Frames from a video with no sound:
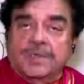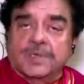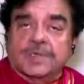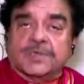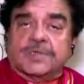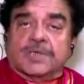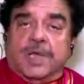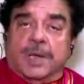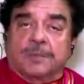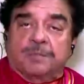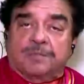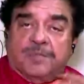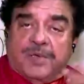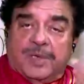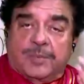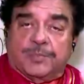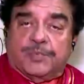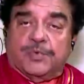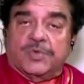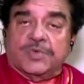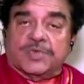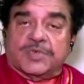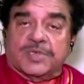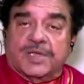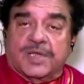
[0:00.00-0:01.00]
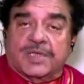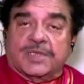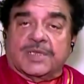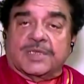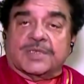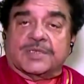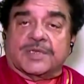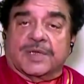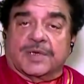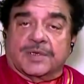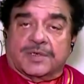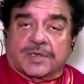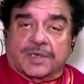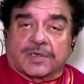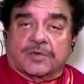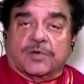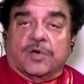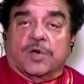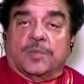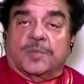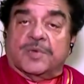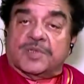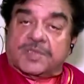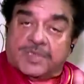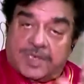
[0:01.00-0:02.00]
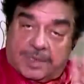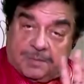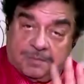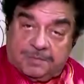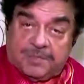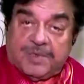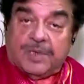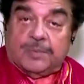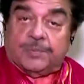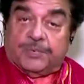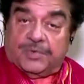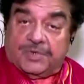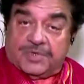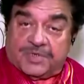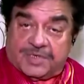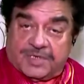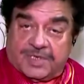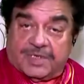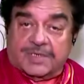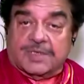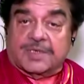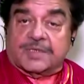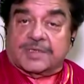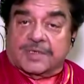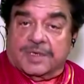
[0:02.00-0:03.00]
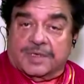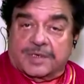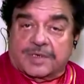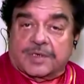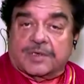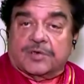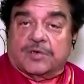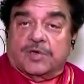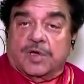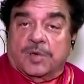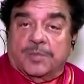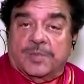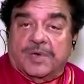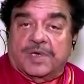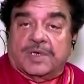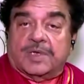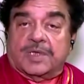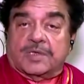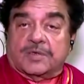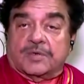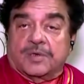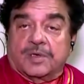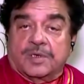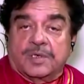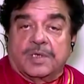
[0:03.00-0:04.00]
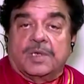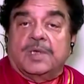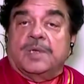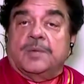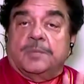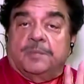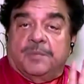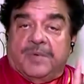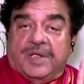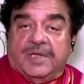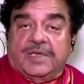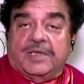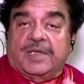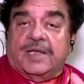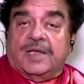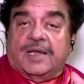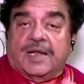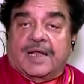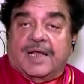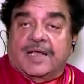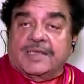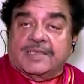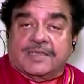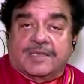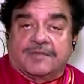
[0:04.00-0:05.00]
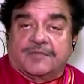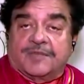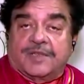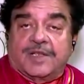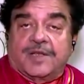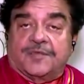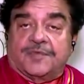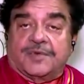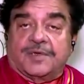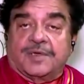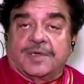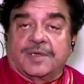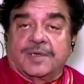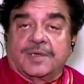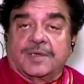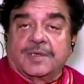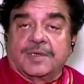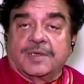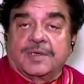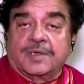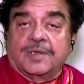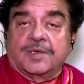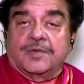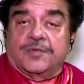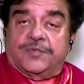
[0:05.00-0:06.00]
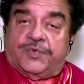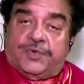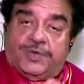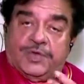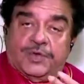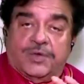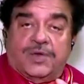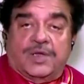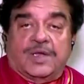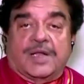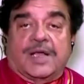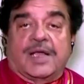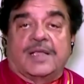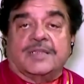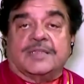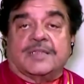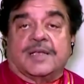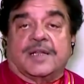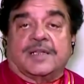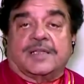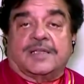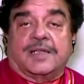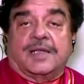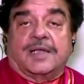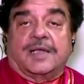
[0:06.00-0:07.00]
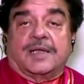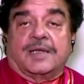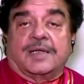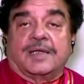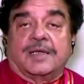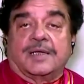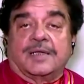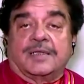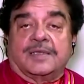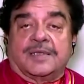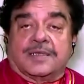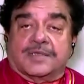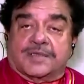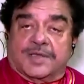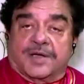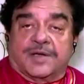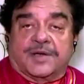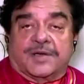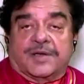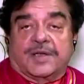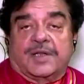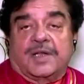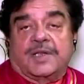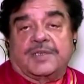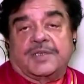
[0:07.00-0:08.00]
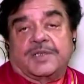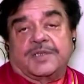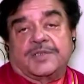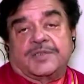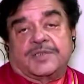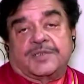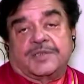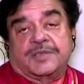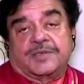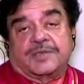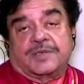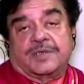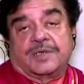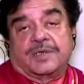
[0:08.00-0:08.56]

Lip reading: Some people say the central government has got many allies have left. Few allies are there, the central agencies.